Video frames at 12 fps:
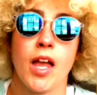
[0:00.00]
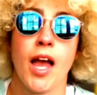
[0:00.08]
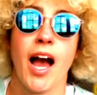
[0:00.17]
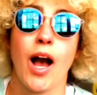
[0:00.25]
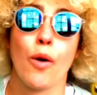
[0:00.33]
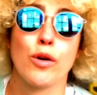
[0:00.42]

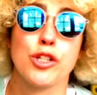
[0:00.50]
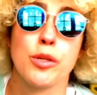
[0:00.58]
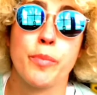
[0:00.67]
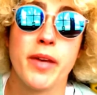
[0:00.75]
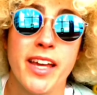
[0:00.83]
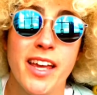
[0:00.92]
I want you to
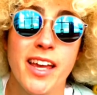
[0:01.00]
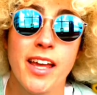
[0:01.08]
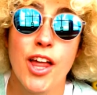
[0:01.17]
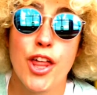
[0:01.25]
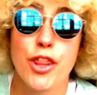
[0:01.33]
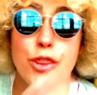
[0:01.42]
pick
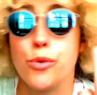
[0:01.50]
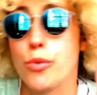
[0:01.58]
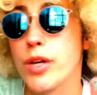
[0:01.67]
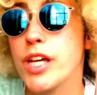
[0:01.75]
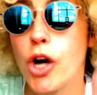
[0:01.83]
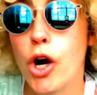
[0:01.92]

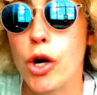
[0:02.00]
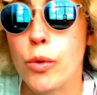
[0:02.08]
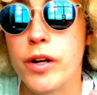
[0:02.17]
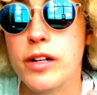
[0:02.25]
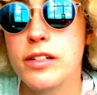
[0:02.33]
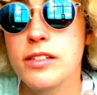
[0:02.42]
3
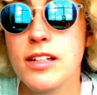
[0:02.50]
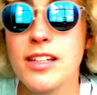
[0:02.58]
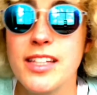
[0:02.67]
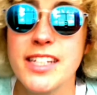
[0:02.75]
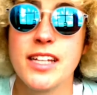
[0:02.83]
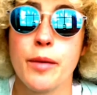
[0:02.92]
artworks. These
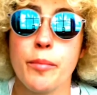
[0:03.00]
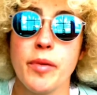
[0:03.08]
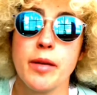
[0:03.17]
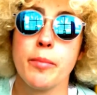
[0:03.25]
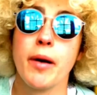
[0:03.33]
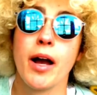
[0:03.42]
can be
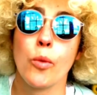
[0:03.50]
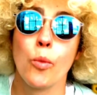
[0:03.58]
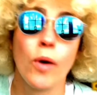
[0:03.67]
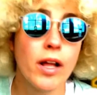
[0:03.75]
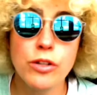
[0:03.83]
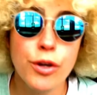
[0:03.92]
by
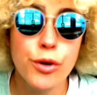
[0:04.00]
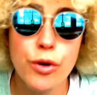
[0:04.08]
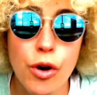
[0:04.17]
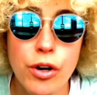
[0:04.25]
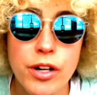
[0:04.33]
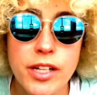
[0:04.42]
well-known
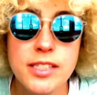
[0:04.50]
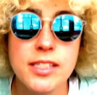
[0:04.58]
artists,